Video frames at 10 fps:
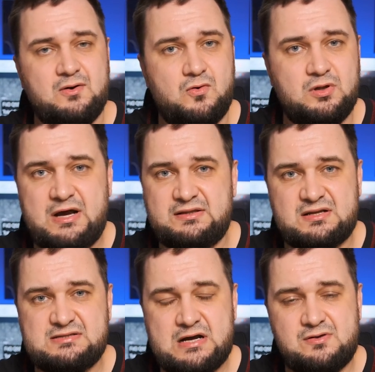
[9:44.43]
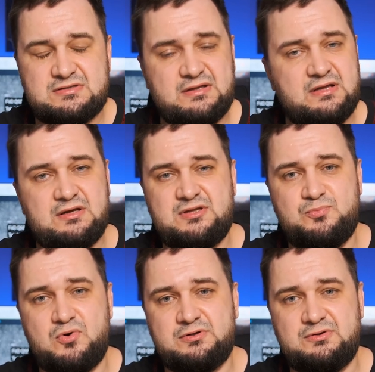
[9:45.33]
all other sounds that are not
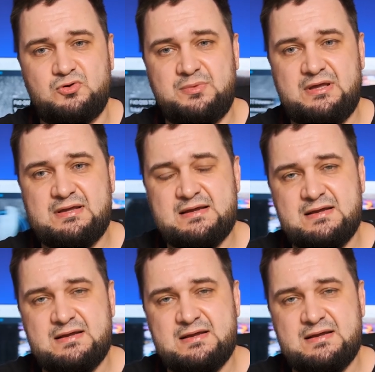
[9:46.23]
important to me.